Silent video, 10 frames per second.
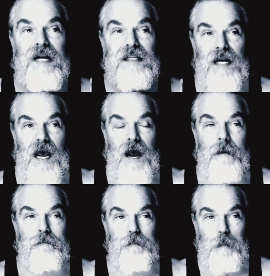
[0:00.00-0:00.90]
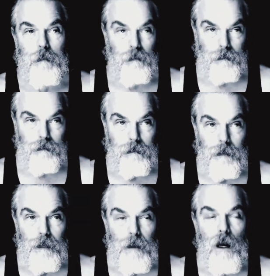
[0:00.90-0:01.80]
today,
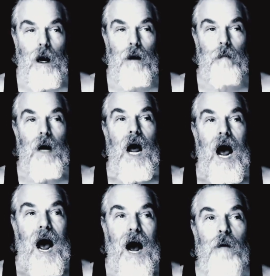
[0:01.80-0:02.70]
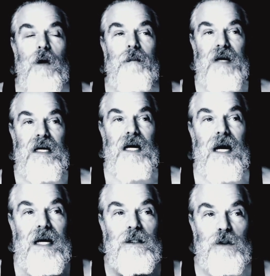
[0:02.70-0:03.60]
I would be
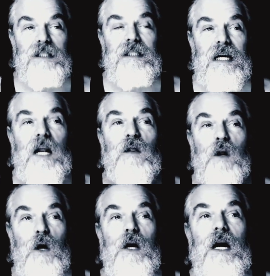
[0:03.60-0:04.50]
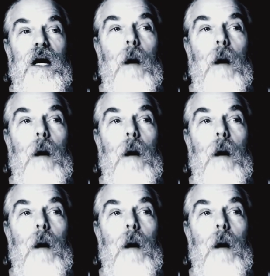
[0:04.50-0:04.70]
interested in learning